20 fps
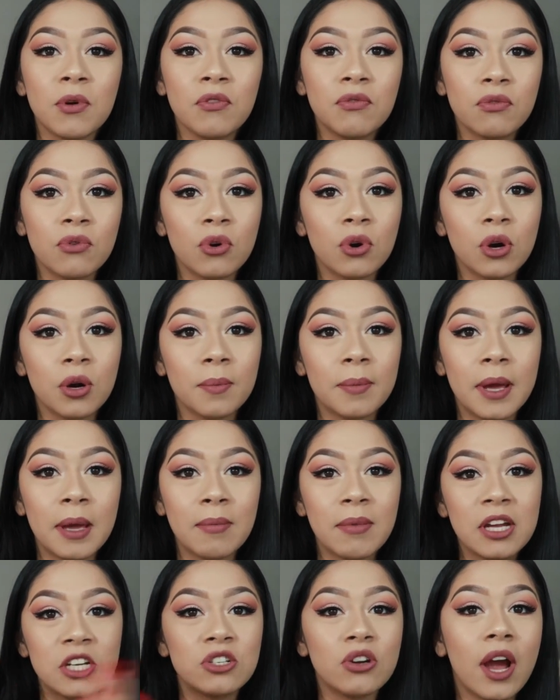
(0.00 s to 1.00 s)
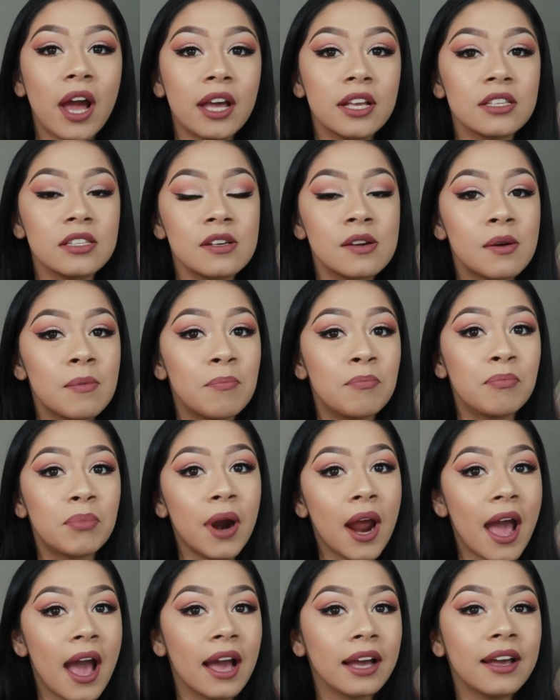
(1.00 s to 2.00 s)
or form am I trying to
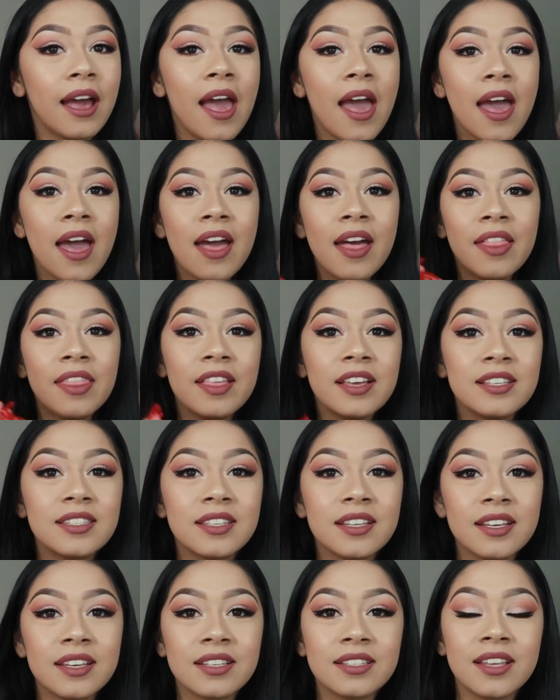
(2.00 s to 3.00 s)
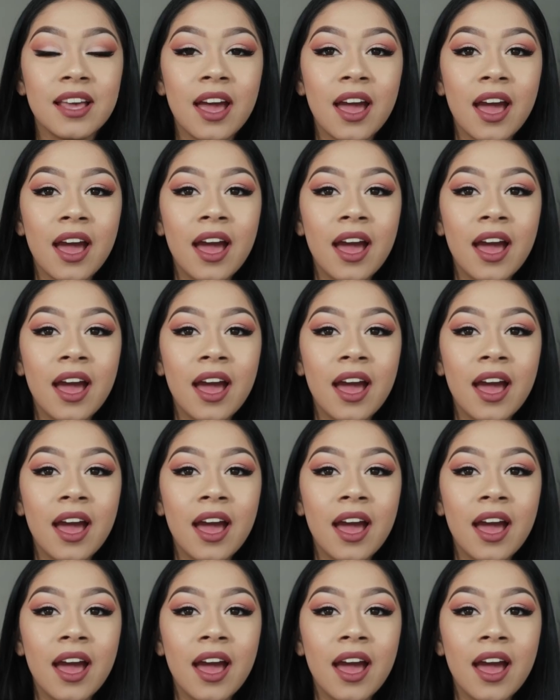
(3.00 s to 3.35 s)
brag. This is